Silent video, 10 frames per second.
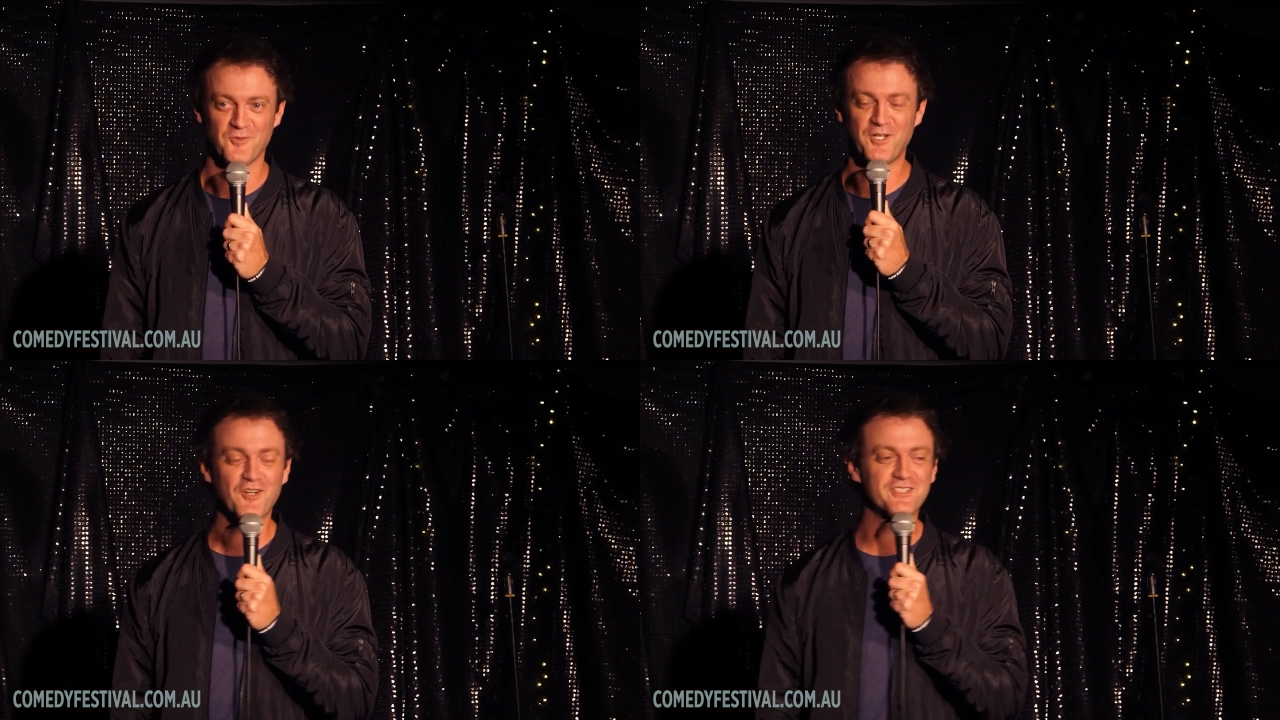
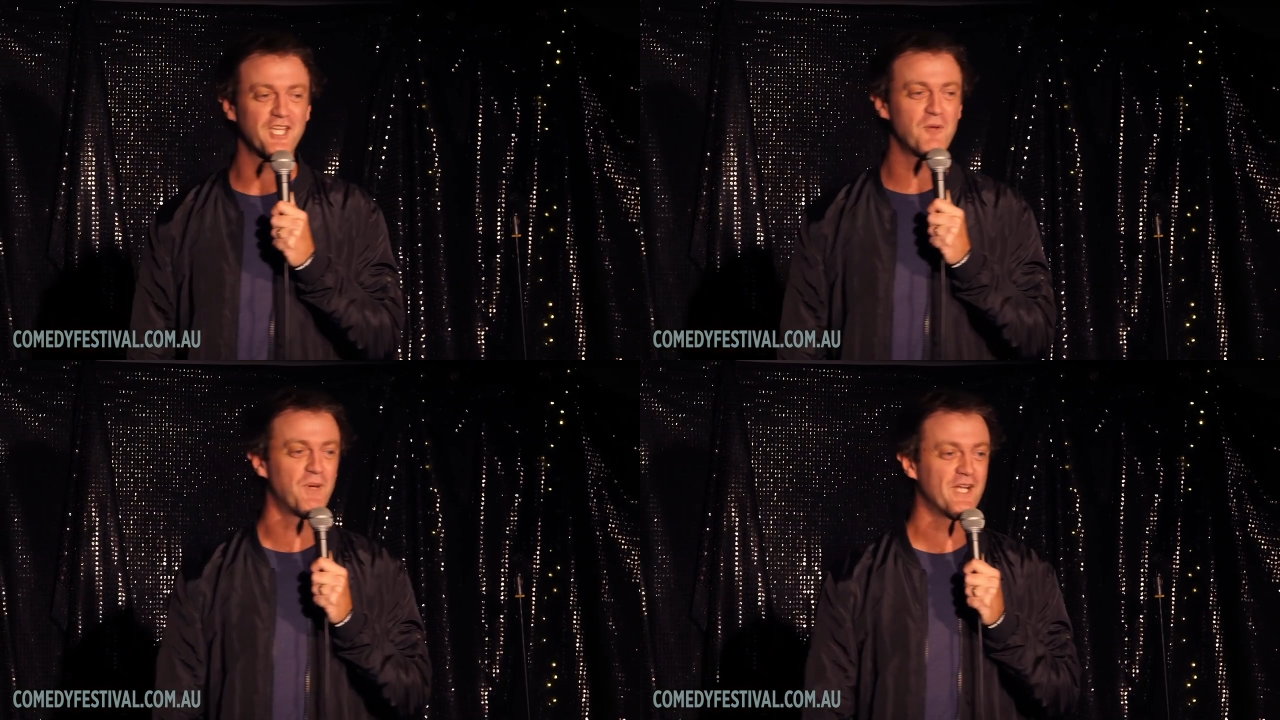Whenever I see
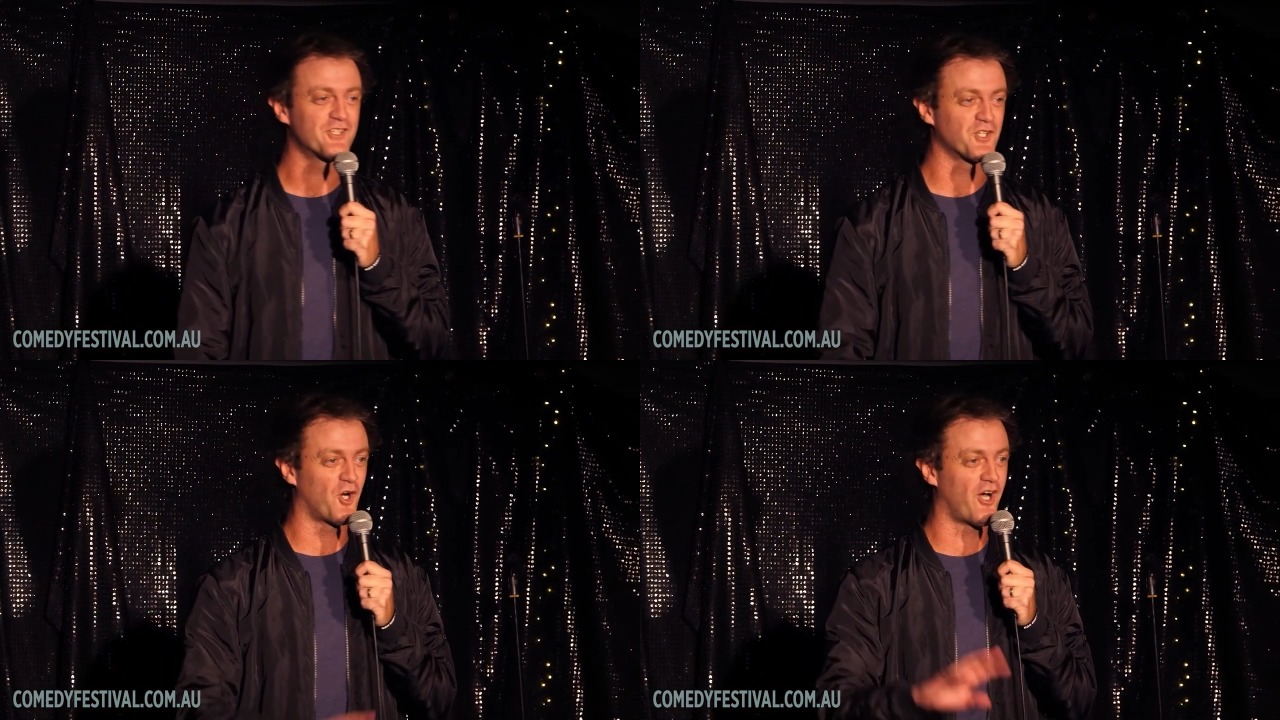a bunch
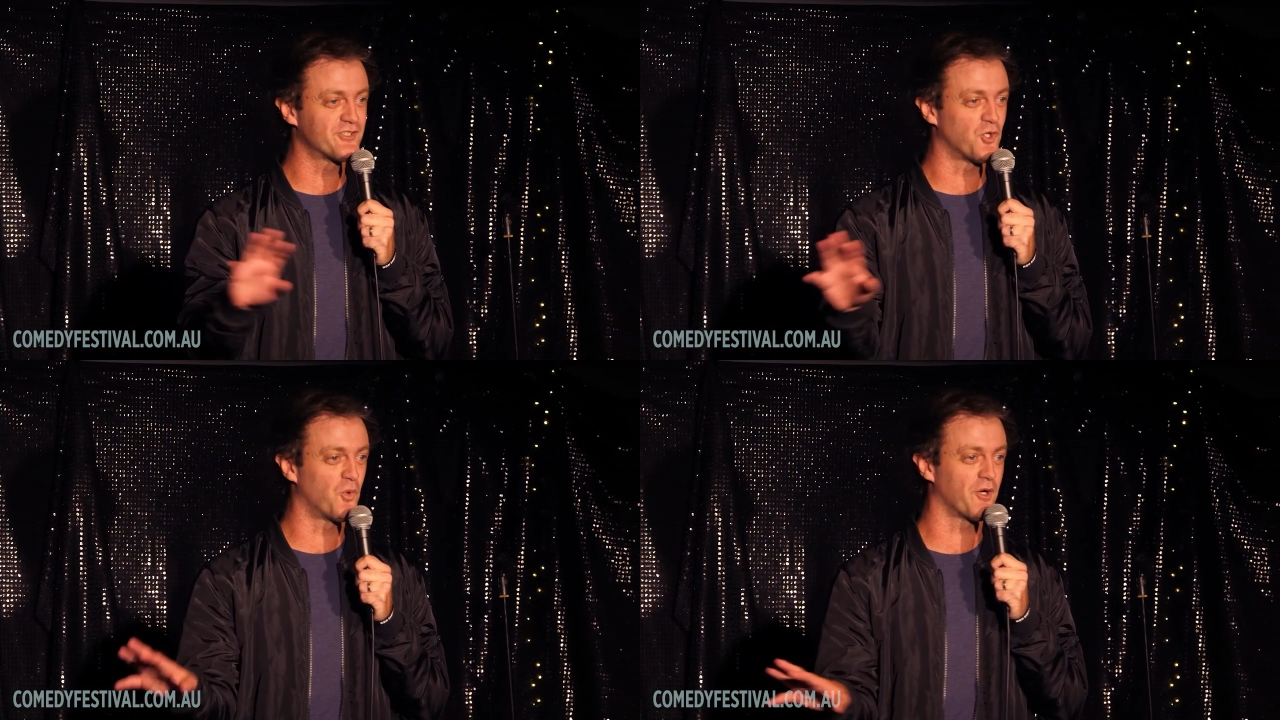of guys
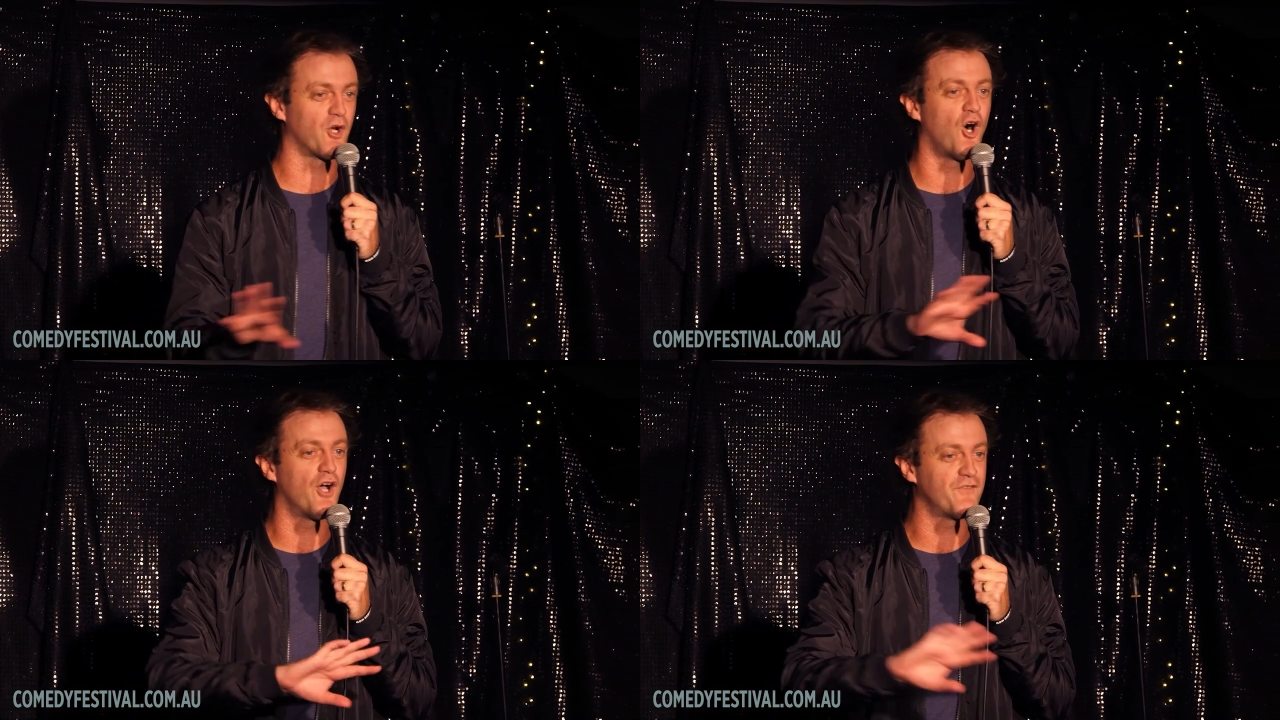all wearing
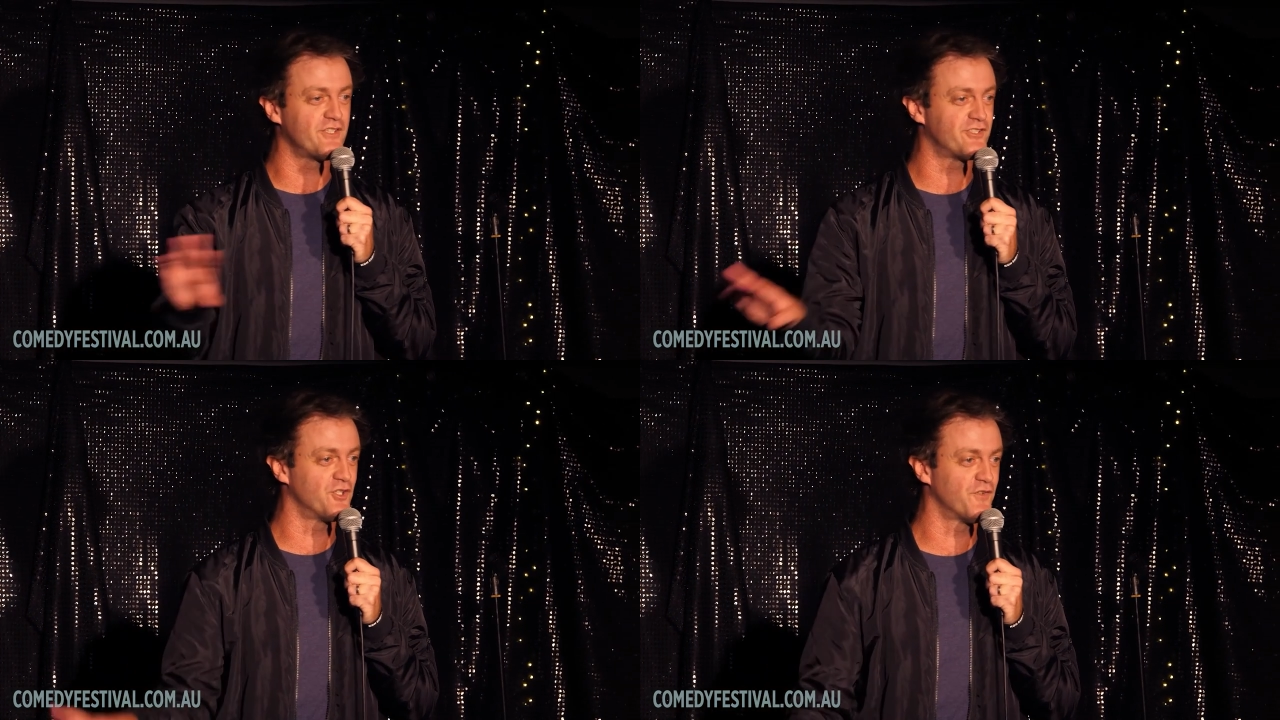
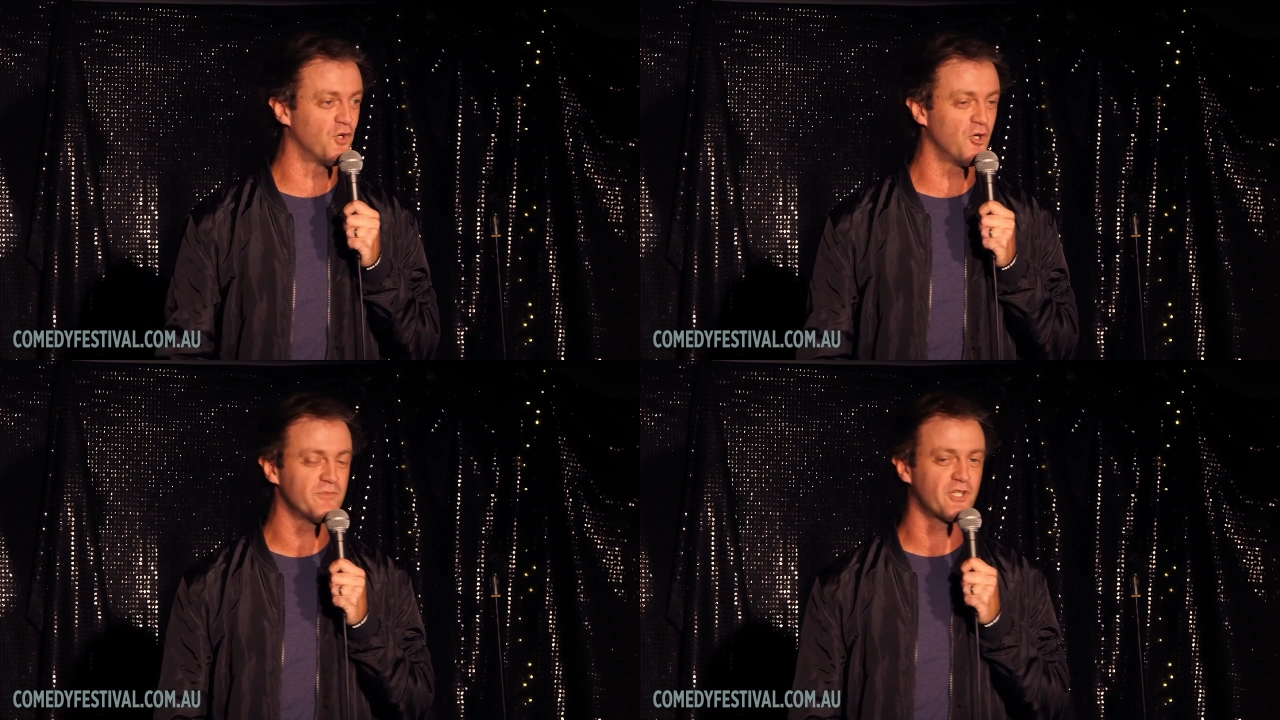high-vis
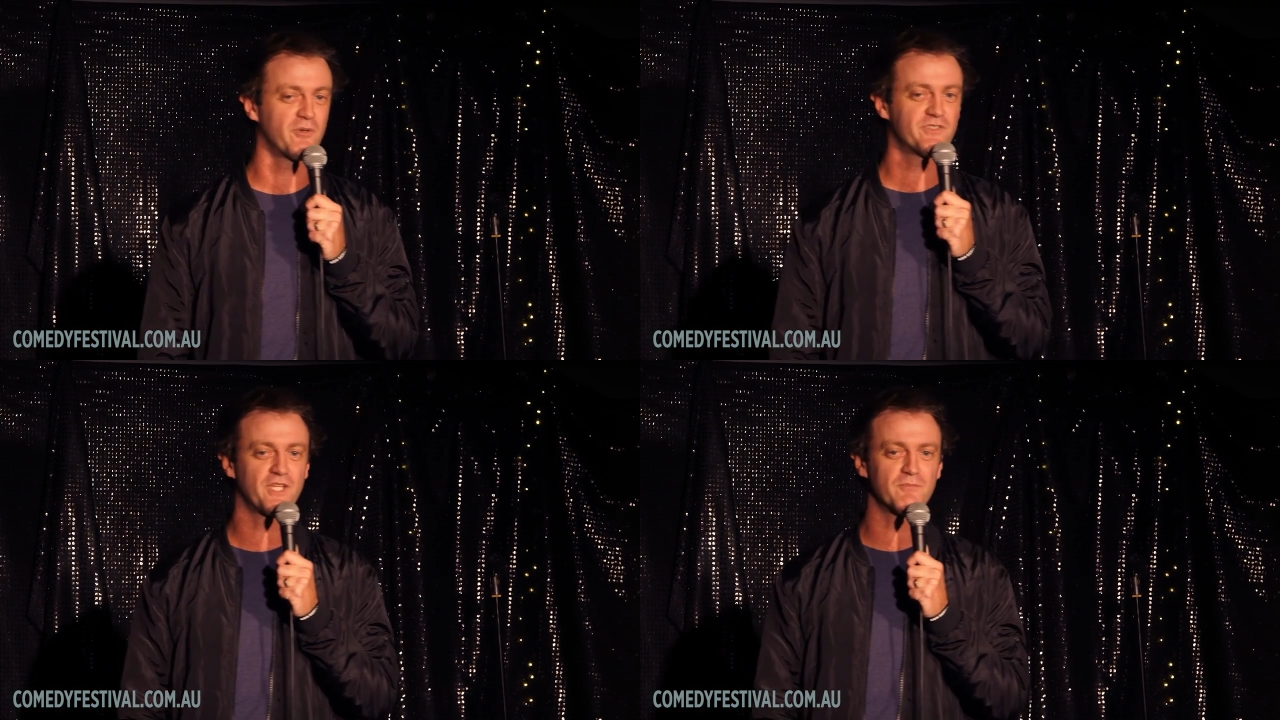uniforms, I
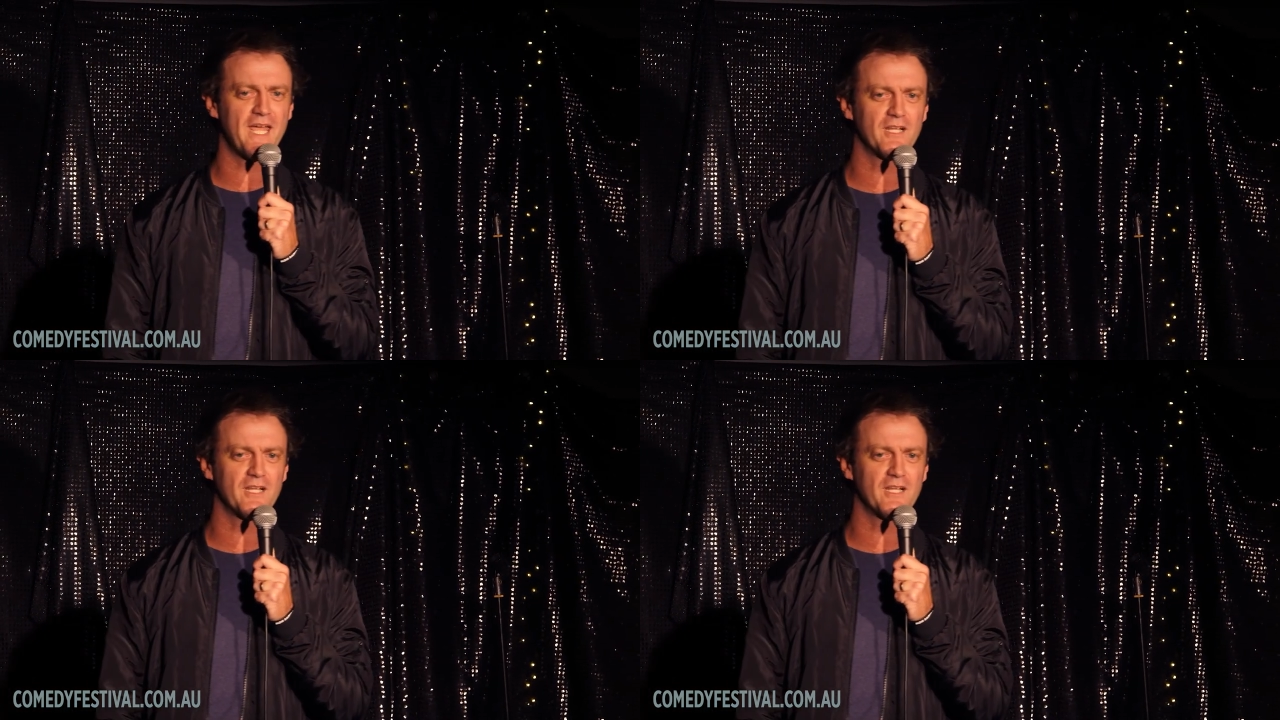always think, man,